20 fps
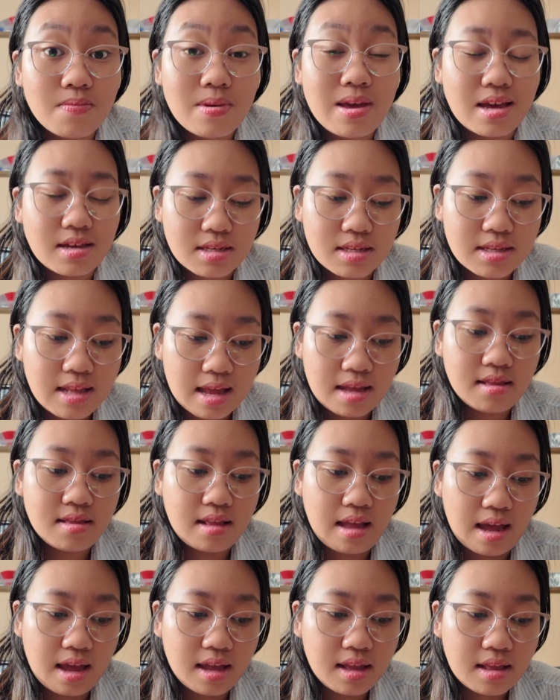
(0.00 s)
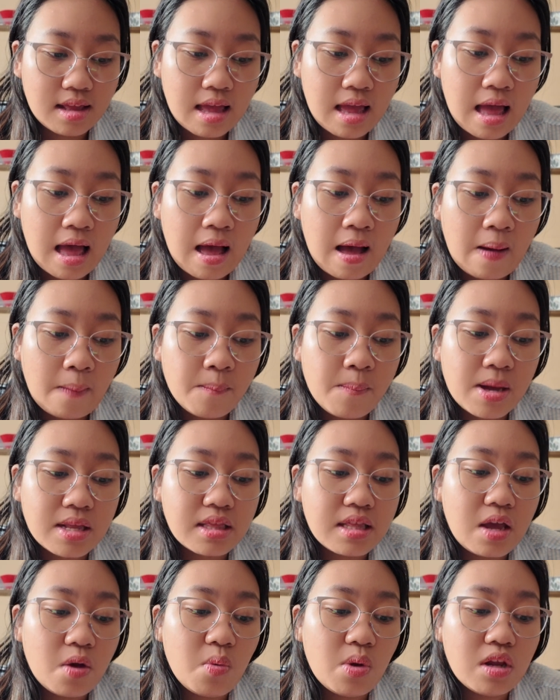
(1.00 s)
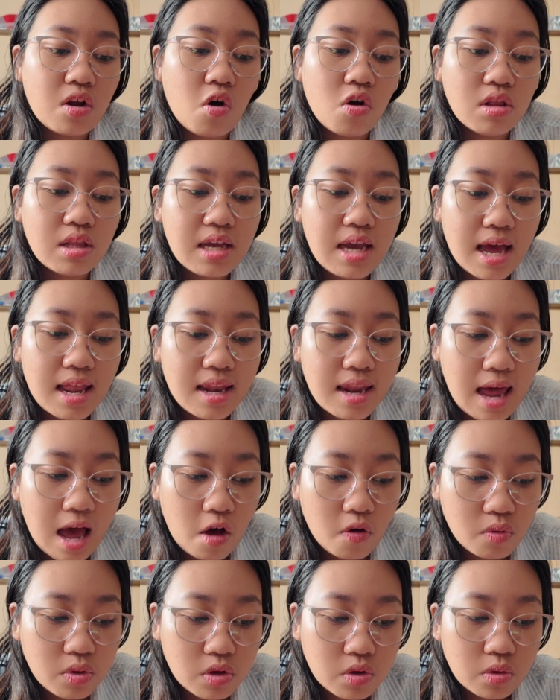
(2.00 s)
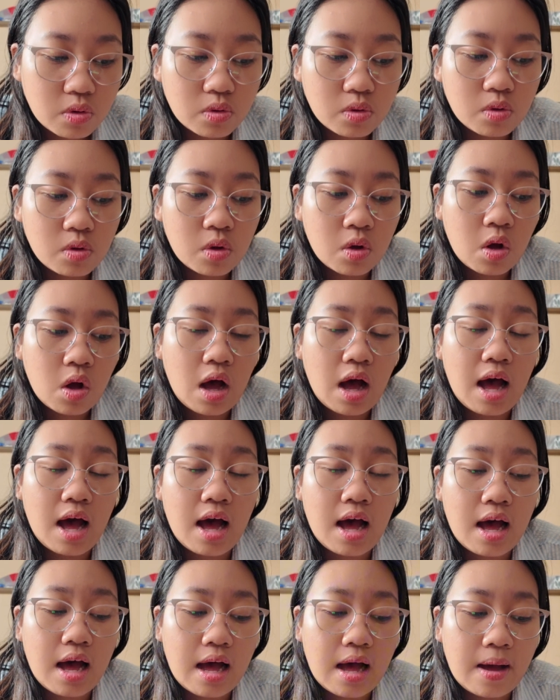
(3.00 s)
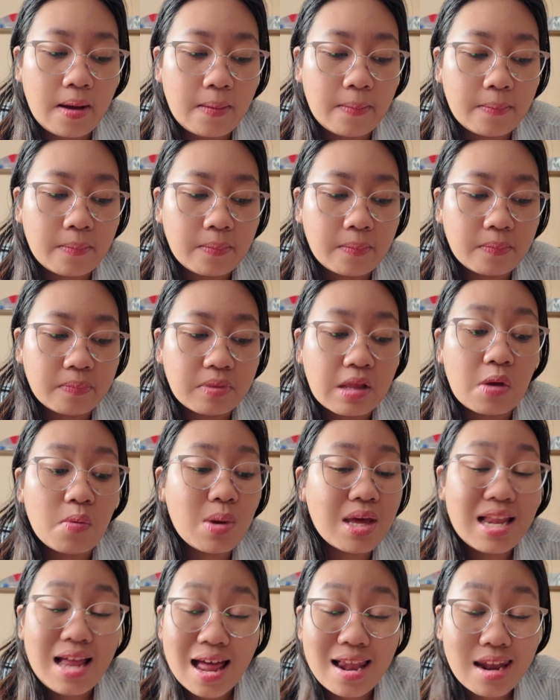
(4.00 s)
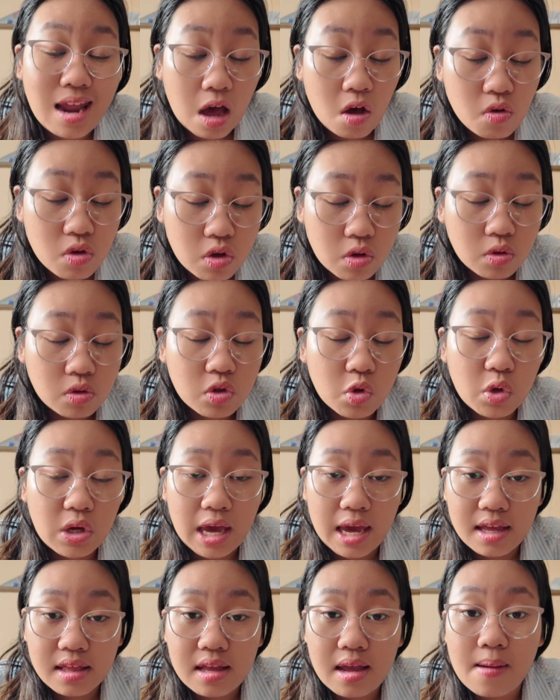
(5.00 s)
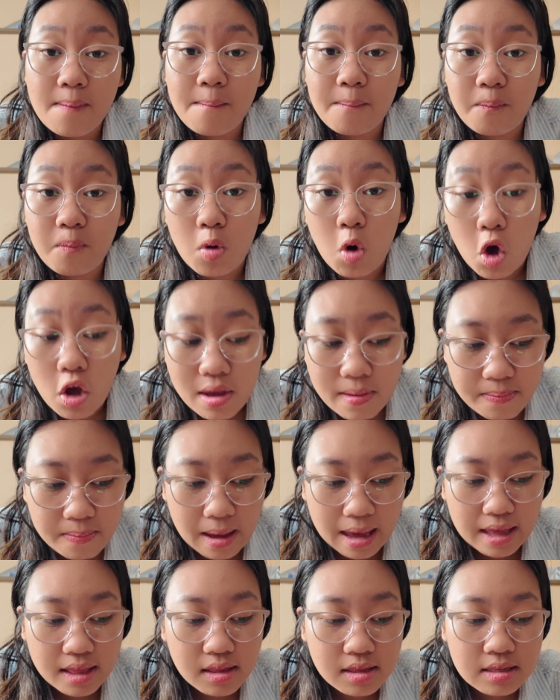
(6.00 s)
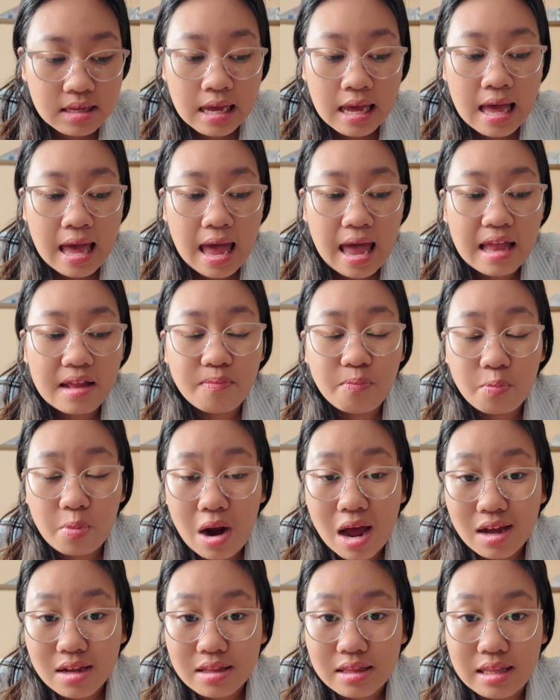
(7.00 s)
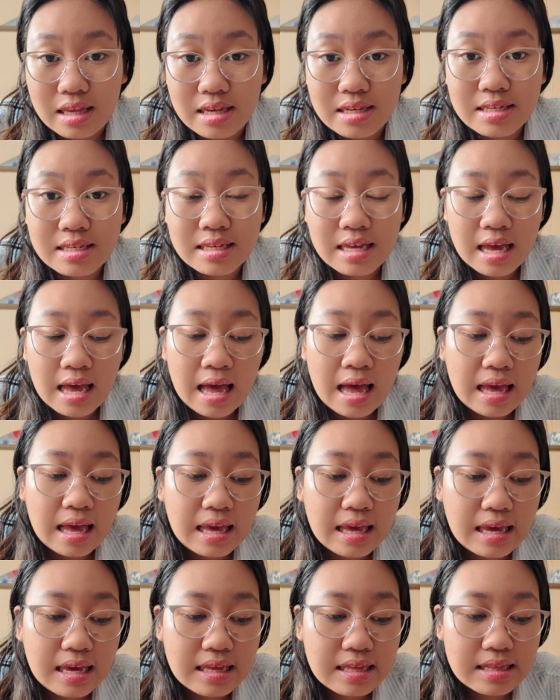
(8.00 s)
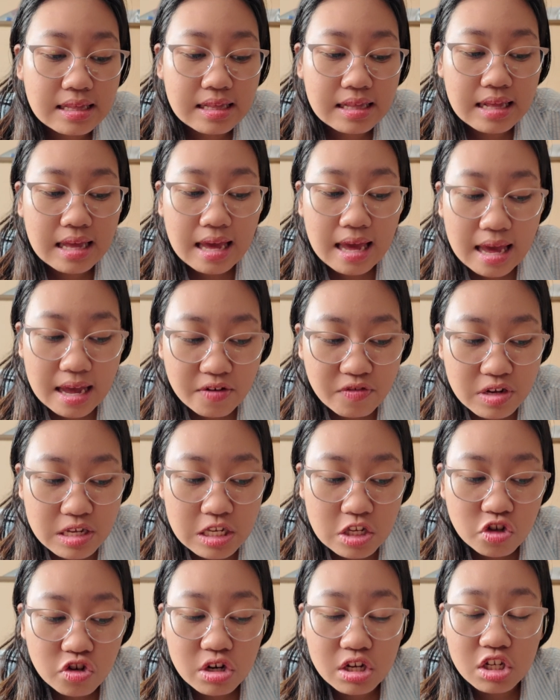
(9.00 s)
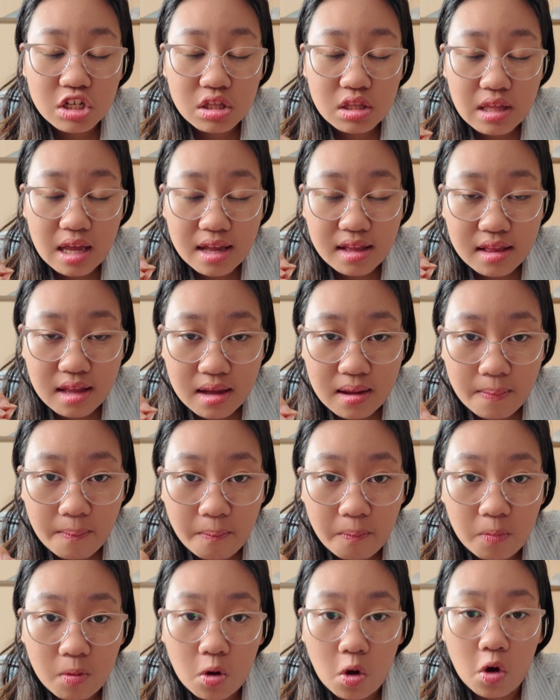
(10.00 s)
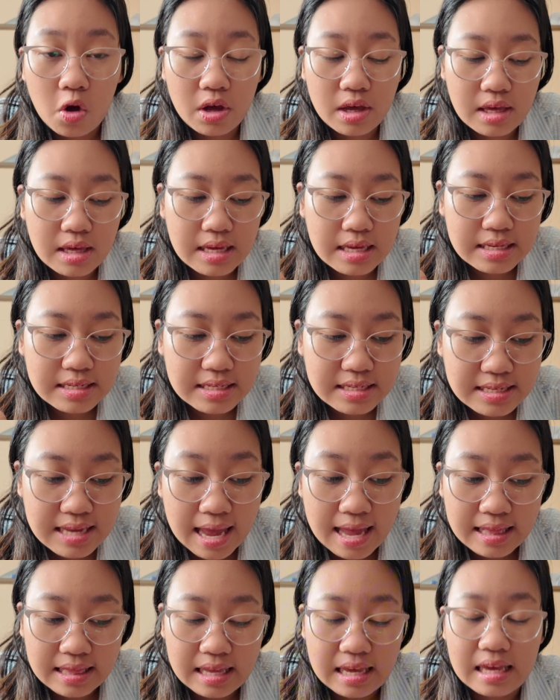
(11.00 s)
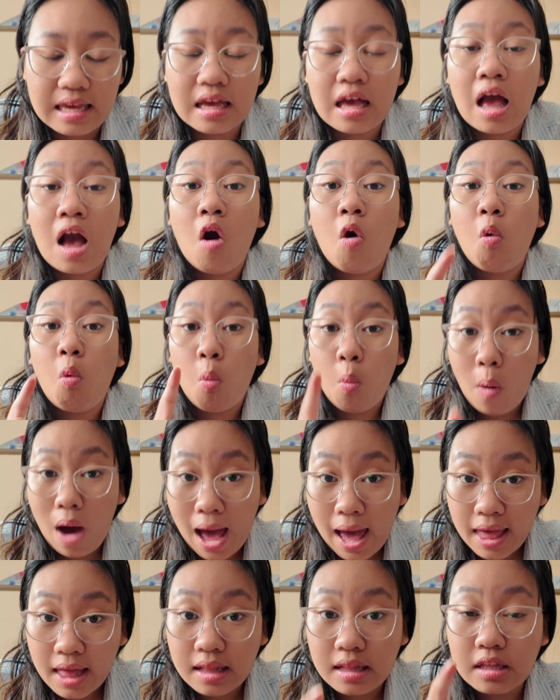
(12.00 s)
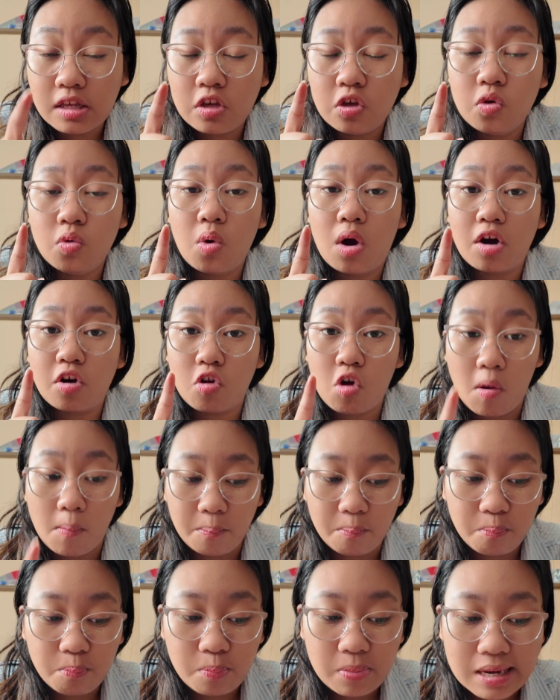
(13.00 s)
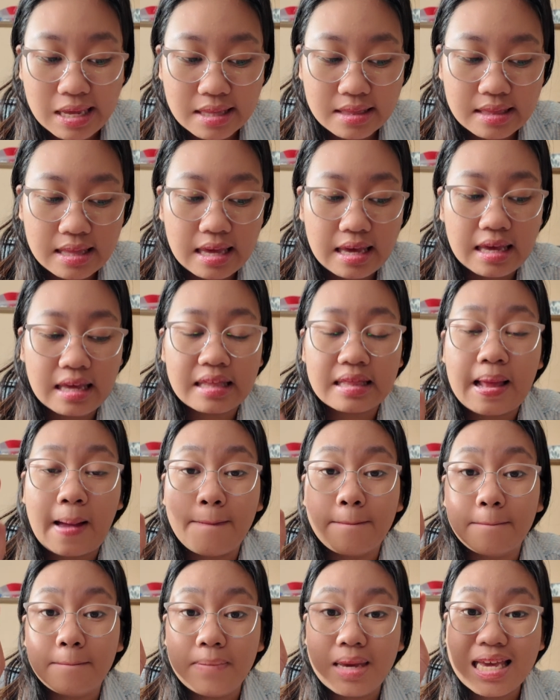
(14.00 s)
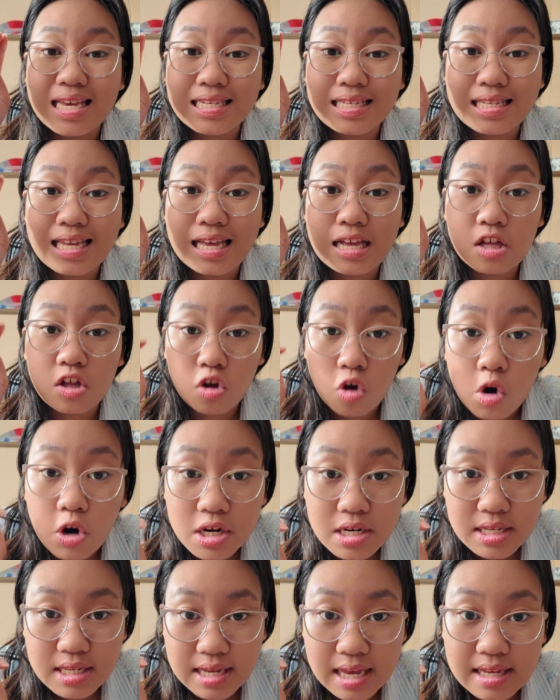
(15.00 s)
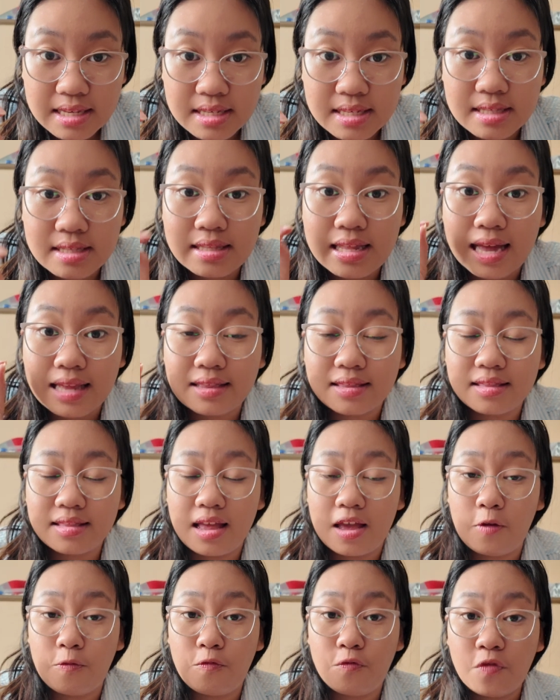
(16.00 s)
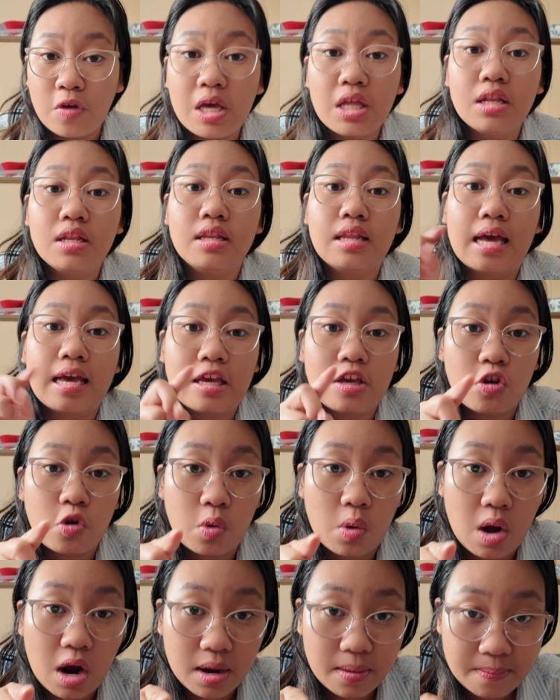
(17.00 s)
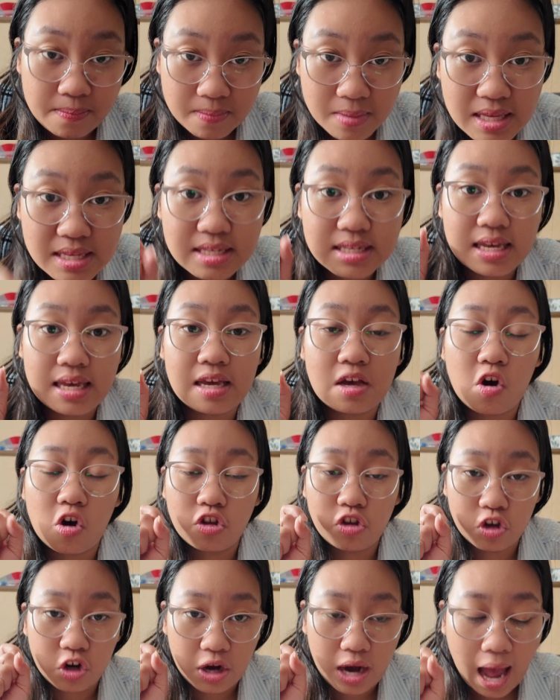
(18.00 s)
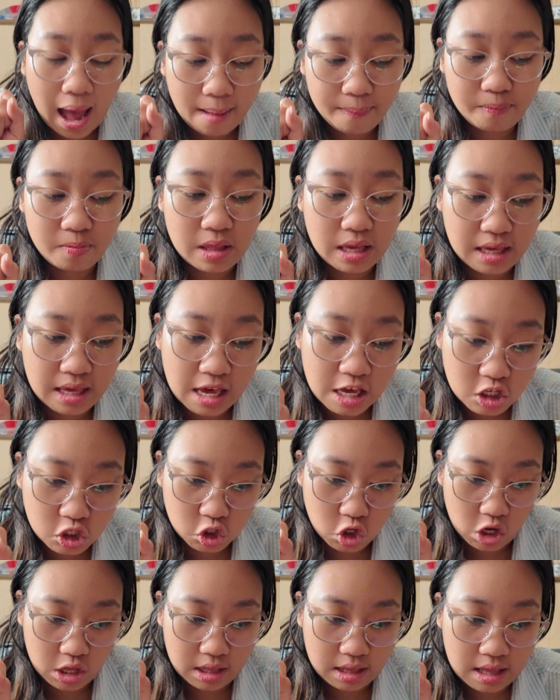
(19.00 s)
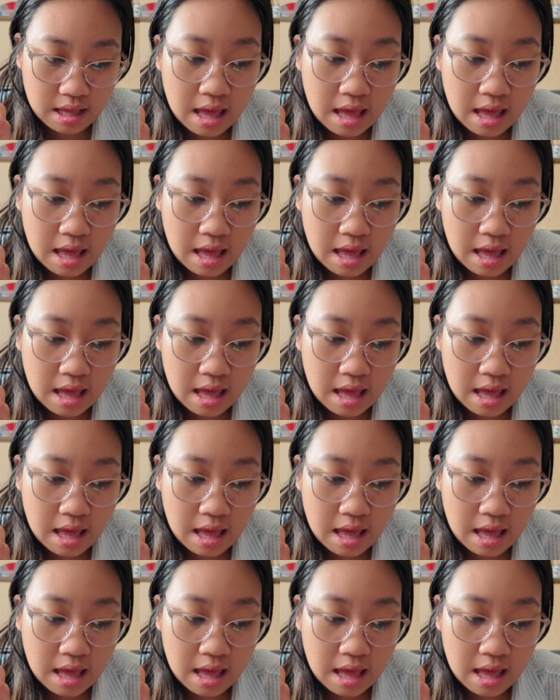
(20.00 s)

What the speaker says: be extended, but they will only allow you, to gain employment and practice in a restricted employee setting while you are completing the missing courses that they feel like you are missing on your application.